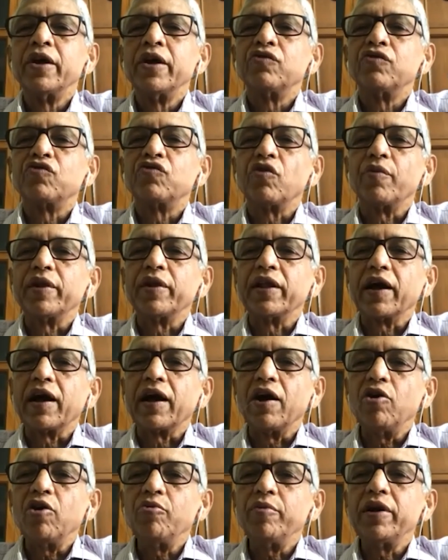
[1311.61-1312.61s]
So when the
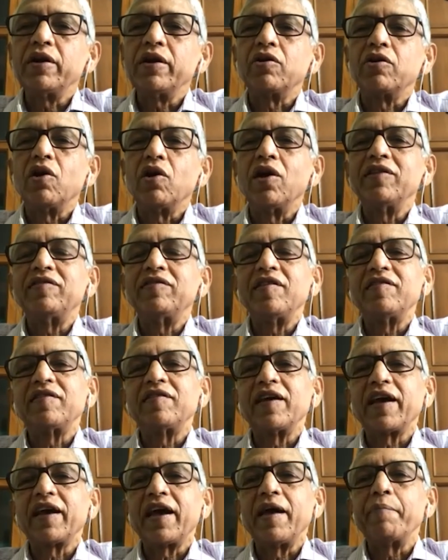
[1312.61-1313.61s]
government launches
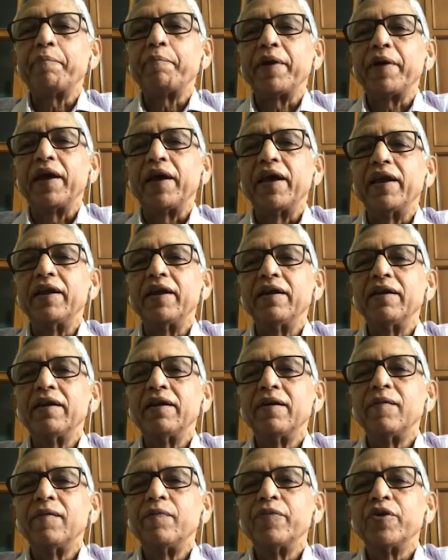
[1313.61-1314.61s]
a campaign
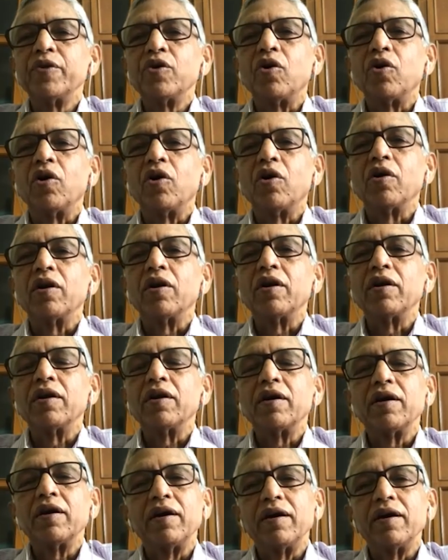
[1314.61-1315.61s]
on,
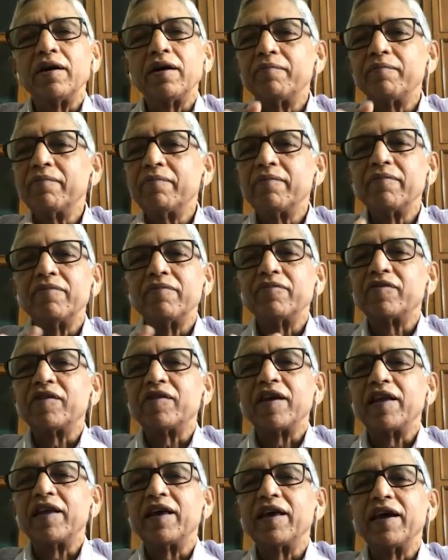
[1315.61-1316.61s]
uh,
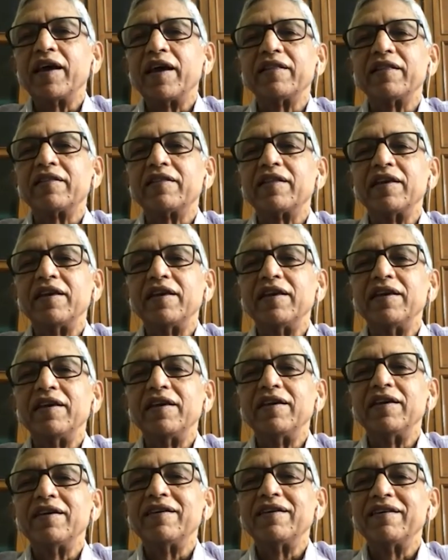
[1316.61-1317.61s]
say, the healthy
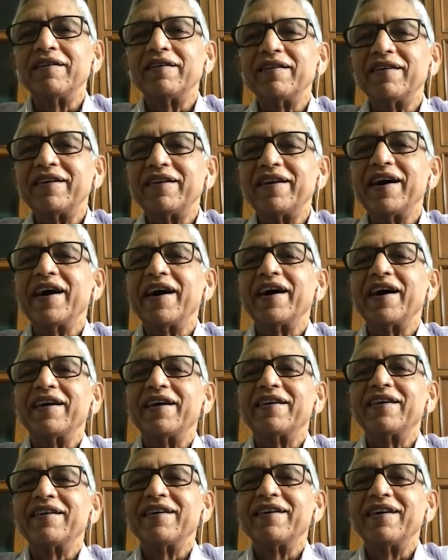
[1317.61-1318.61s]
uh, diet,
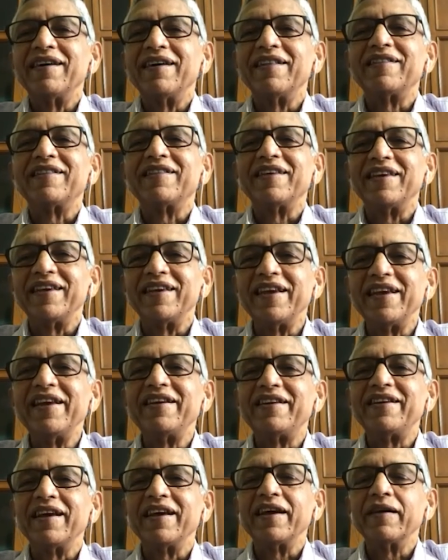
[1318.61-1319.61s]
healthy
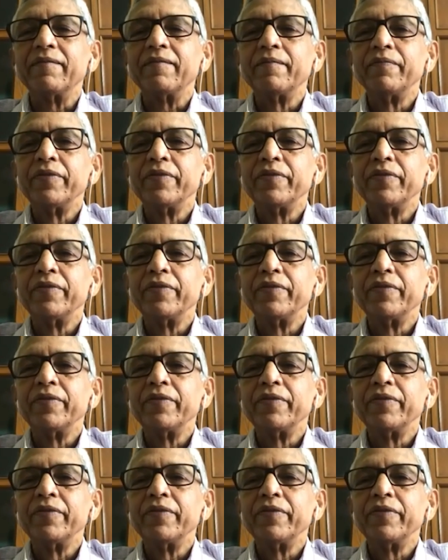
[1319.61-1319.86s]
eating,